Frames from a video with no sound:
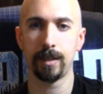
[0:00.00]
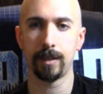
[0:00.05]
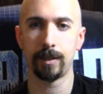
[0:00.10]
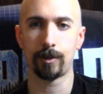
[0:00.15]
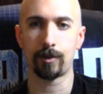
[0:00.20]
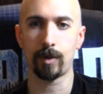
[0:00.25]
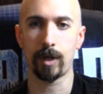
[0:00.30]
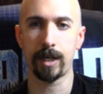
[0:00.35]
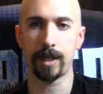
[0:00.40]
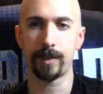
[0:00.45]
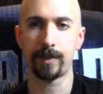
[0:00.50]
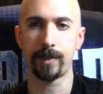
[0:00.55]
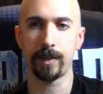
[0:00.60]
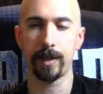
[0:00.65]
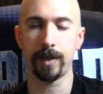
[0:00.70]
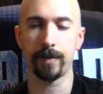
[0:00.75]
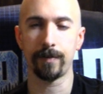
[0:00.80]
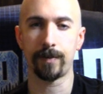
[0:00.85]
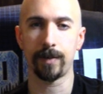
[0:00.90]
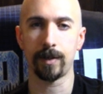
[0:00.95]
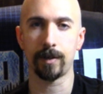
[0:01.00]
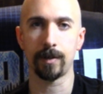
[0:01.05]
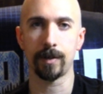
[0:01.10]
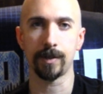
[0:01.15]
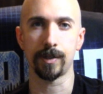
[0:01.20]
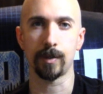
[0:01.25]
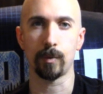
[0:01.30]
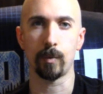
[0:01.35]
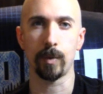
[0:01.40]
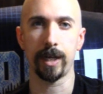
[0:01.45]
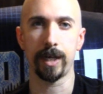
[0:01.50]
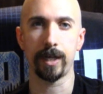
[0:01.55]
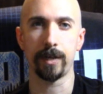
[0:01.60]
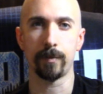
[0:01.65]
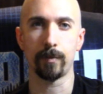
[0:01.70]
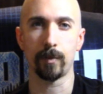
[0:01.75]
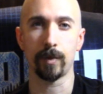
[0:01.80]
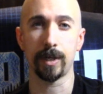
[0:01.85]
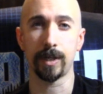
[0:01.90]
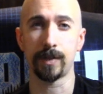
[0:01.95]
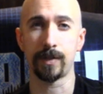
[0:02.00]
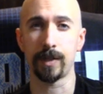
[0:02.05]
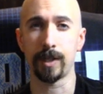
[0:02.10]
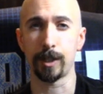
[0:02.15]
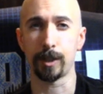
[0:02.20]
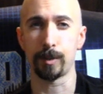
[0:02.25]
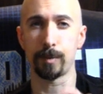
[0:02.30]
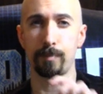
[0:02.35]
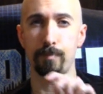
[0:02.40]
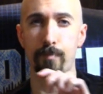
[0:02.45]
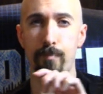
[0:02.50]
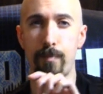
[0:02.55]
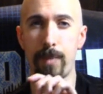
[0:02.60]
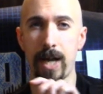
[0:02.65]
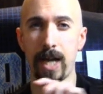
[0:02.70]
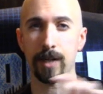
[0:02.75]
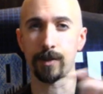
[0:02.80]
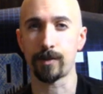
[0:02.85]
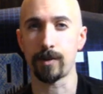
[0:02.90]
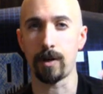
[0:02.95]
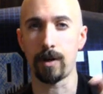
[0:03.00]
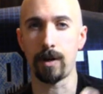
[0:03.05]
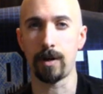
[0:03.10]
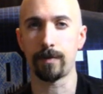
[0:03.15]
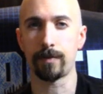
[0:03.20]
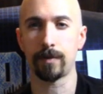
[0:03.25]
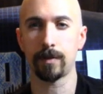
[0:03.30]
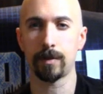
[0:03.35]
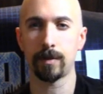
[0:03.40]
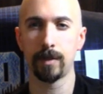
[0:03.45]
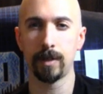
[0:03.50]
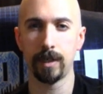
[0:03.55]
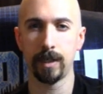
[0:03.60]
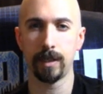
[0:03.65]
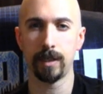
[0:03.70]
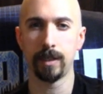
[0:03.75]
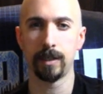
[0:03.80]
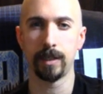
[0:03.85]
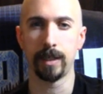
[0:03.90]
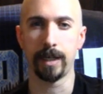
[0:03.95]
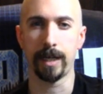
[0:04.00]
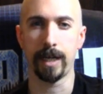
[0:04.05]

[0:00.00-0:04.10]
try to see if there is a way of where it says best offer, and